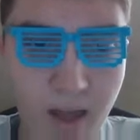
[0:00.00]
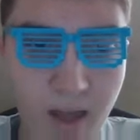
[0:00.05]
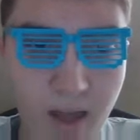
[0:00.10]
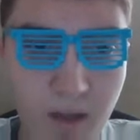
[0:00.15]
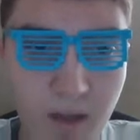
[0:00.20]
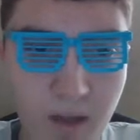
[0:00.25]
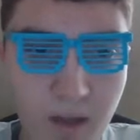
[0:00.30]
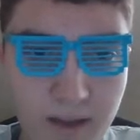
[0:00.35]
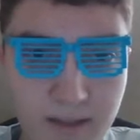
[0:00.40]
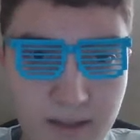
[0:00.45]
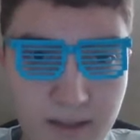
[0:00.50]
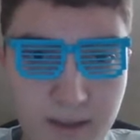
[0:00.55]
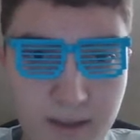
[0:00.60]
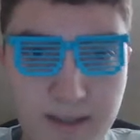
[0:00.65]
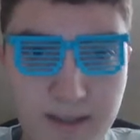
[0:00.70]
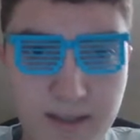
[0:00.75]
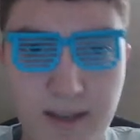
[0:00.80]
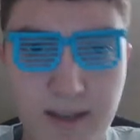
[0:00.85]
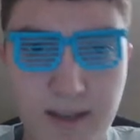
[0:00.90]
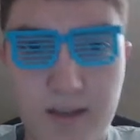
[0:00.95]
Let's see what it
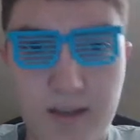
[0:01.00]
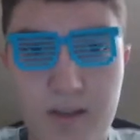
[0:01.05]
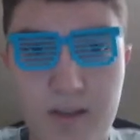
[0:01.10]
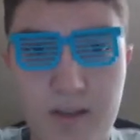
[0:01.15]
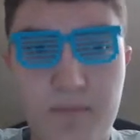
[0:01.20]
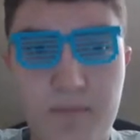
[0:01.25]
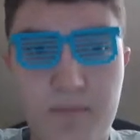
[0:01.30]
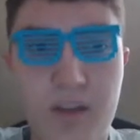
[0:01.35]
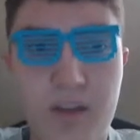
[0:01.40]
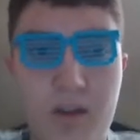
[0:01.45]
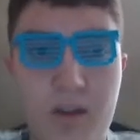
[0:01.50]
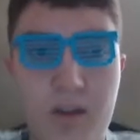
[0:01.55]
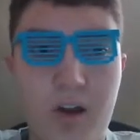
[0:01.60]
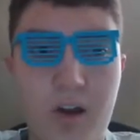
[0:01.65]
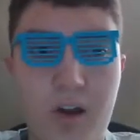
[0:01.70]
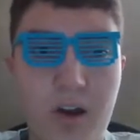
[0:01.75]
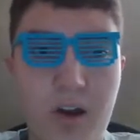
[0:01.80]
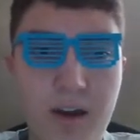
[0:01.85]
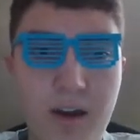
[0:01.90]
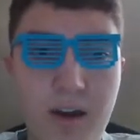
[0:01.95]
says.
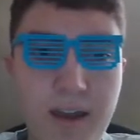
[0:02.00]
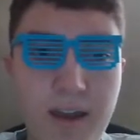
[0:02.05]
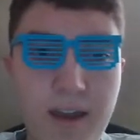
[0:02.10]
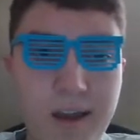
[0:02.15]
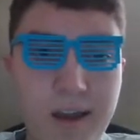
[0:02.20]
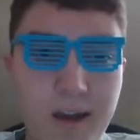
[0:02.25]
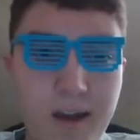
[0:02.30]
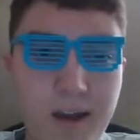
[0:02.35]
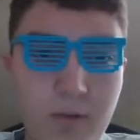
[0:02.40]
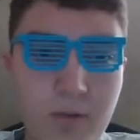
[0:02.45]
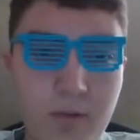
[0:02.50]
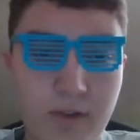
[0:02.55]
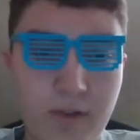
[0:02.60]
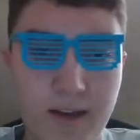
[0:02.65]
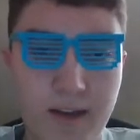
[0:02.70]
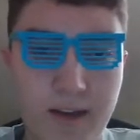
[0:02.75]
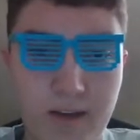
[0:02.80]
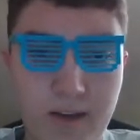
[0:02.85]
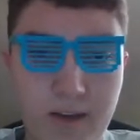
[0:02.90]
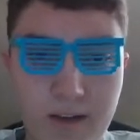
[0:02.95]
Our AI will write
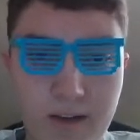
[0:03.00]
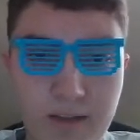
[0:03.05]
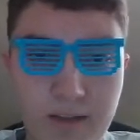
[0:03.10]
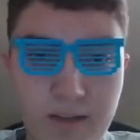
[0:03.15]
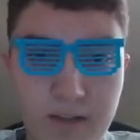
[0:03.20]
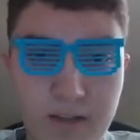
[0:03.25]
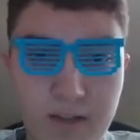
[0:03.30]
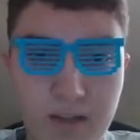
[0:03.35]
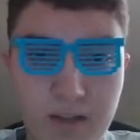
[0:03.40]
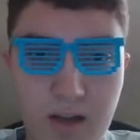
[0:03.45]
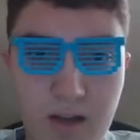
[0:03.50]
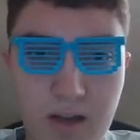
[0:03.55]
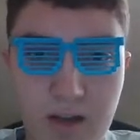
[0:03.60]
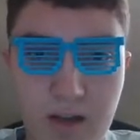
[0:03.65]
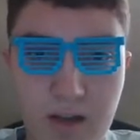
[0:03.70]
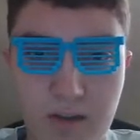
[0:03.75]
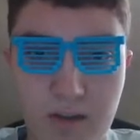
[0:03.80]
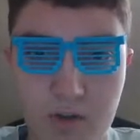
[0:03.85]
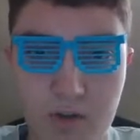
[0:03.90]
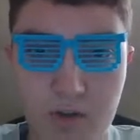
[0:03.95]
lyrics of a song. It
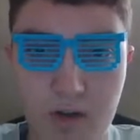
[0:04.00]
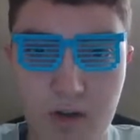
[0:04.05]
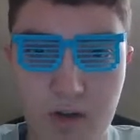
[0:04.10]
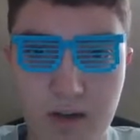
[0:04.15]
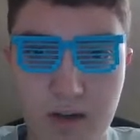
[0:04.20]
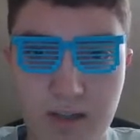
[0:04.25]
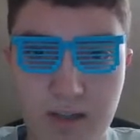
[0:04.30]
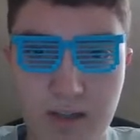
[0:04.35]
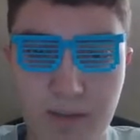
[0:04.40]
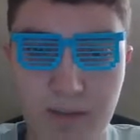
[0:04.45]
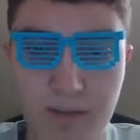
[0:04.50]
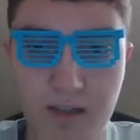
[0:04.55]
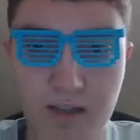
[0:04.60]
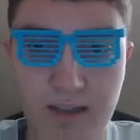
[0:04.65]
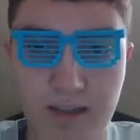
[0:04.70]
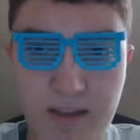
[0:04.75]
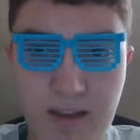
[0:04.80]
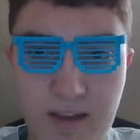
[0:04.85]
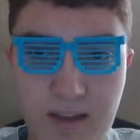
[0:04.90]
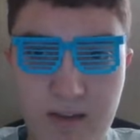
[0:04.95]
was trained on a database of
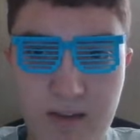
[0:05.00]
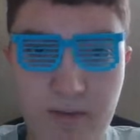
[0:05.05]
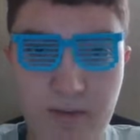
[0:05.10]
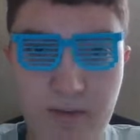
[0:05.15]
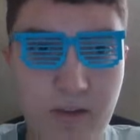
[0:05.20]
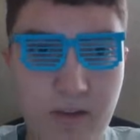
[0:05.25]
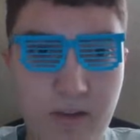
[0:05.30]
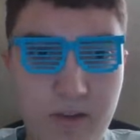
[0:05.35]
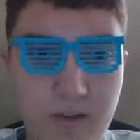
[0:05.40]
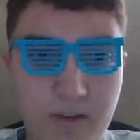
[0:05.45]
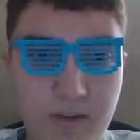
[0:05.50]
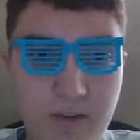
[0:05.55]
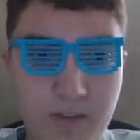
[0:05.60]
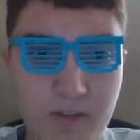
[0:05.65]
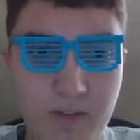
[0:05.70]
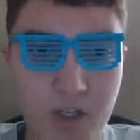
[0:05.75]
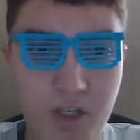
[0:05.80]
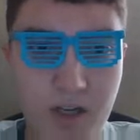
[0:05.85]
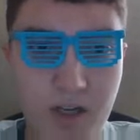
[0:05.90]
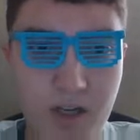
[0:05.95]
thousands of lyrics using
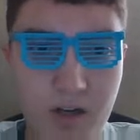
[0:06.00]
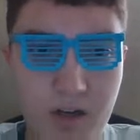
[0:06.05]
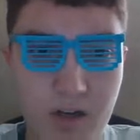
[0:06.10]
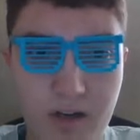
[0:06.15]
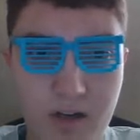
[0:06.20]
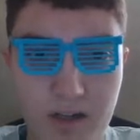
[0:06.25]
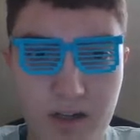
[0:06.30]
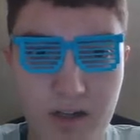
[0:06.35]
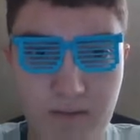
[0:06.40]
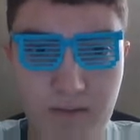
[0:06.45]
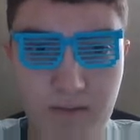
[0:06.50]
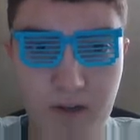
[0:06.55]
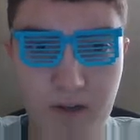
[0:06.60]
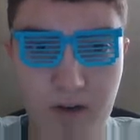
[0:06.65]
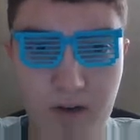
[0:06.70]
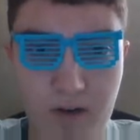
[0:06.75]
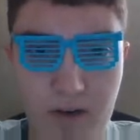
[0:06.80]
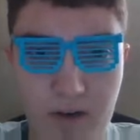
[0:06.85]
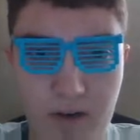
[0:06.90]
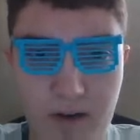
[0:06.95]
machine learning to figure
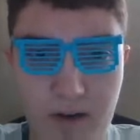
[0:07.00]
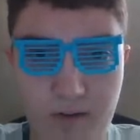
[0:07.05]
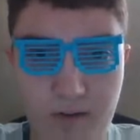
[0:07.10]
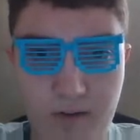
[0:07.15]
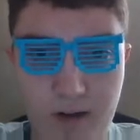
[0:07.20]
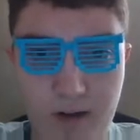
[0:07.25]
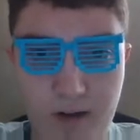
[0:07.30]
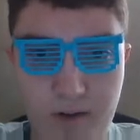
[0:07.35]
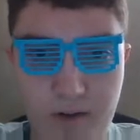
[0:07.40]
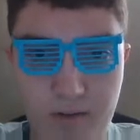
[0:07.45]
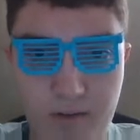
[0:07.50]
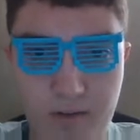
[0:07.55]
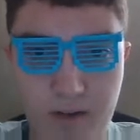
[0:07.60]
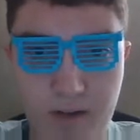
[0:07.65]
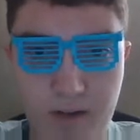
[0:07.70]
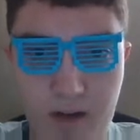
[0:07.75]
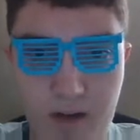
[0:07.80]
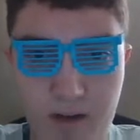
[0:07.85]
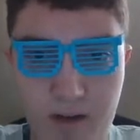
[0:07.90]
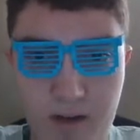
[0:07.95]
out how to write a new
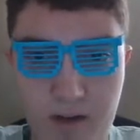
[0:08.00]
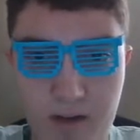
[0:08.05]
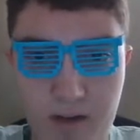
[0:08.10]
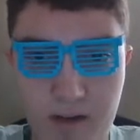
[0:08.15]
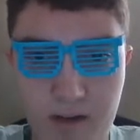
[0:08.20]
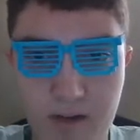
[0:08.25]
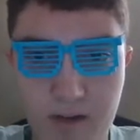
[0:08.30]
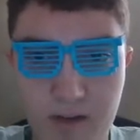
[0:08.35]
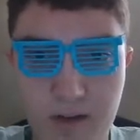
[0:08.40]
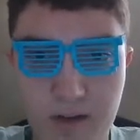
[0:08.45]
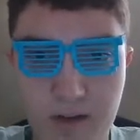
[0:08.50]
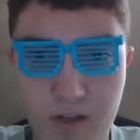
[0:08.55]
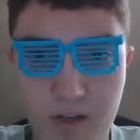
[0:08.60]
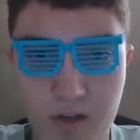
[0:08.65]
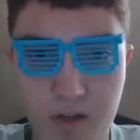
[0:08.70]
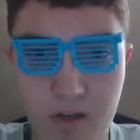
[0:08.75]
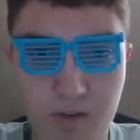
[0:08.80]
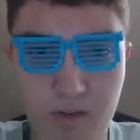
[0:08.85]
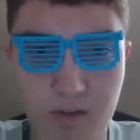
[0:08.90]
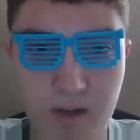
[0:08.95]
song. The lyrics it creates are
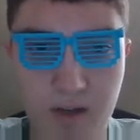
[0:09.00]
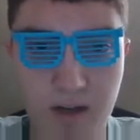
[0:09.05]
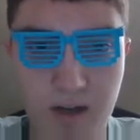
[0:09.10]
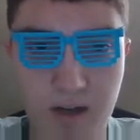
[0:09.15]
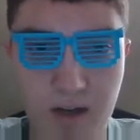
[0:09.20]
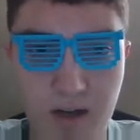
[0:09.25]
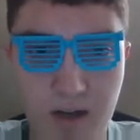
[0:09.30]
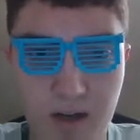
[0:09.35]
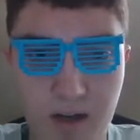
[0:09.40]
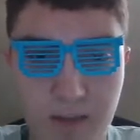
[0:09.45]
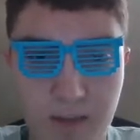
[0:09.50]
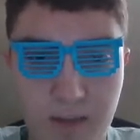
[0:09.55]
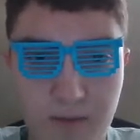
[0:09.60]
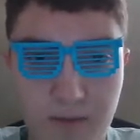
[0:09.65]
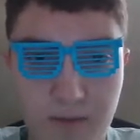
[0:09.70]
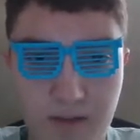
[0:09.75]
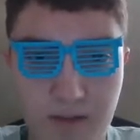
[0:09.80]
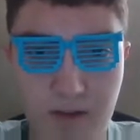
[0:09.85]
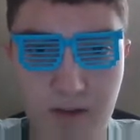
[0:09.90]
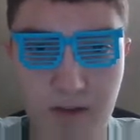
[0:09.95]
unique and not a copy of
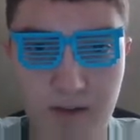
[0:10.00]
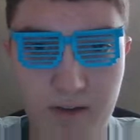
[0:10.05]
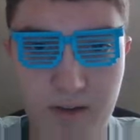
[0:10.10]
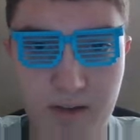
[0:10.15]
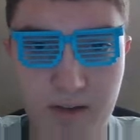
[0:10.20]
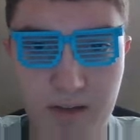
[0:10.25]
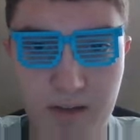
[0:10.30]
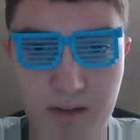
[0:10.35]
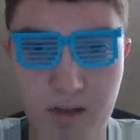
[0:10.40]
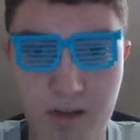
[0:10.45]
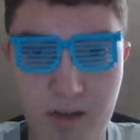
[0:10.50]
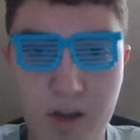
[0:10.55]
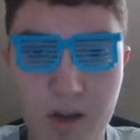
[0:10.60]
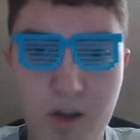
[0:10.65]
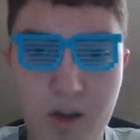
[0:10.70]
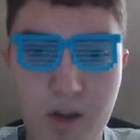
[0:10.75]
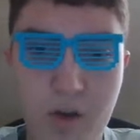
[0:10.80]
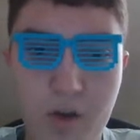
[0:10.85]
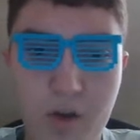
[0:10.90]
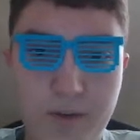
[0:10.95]
something that already exists.
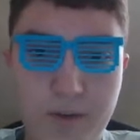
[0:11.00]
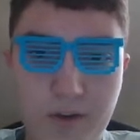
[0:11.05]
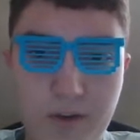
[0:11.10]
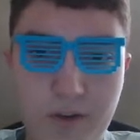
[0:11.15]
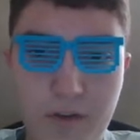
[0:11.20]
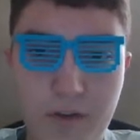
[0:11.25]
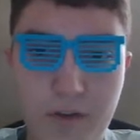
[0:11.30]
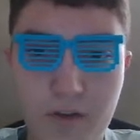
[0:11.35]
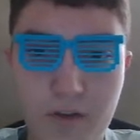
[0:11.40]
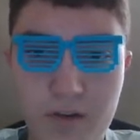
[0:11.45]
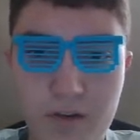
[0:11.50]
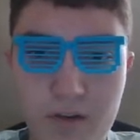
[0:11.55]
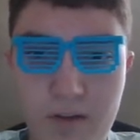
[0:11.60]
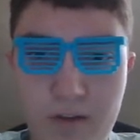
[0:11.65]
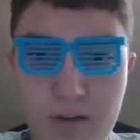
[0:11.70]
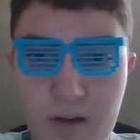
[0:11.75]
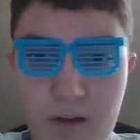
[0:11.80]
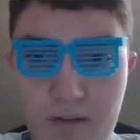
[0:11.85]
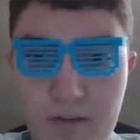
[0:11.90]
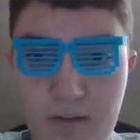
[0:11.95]
We try to filter
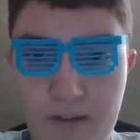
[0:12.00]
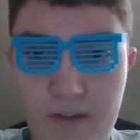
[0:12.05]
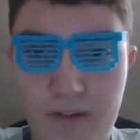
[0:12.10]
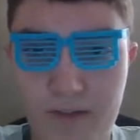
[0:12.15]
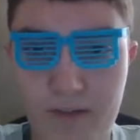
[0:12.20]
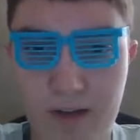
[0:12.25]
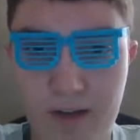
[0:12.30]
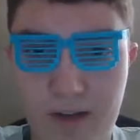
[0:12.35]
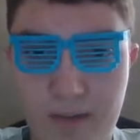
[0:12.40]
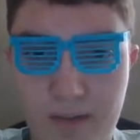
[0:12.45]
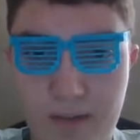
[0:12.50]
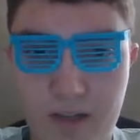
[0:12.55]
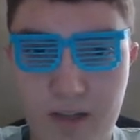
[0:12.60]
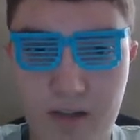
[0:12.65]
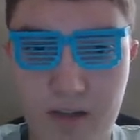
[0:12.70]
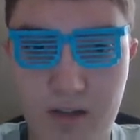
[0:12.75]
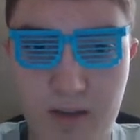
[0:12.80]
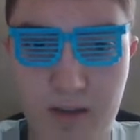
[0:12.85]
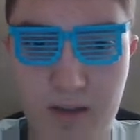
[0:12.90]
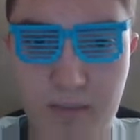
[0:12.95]
out offensive content, but still
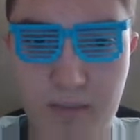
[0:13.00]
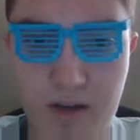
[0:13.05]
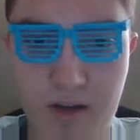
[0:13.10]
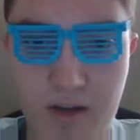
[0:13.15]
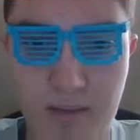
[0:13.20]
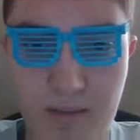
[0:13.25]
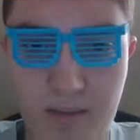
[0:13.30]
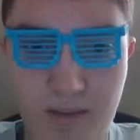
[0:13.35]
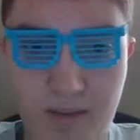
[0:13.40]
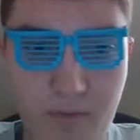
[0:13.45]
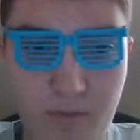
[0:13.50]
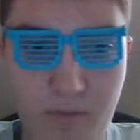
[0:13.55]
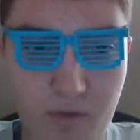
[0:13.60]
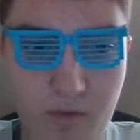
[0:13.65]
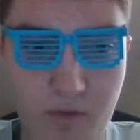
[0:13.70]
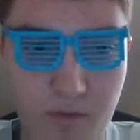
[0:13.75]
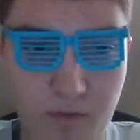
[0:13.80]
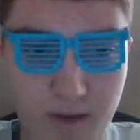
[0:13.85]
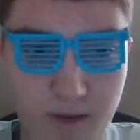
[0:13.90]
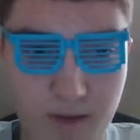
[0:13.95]
might not be
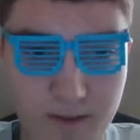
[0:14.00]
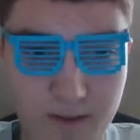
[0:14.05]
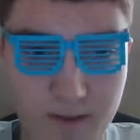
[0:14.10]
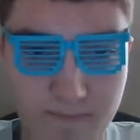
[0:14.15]
appropriate.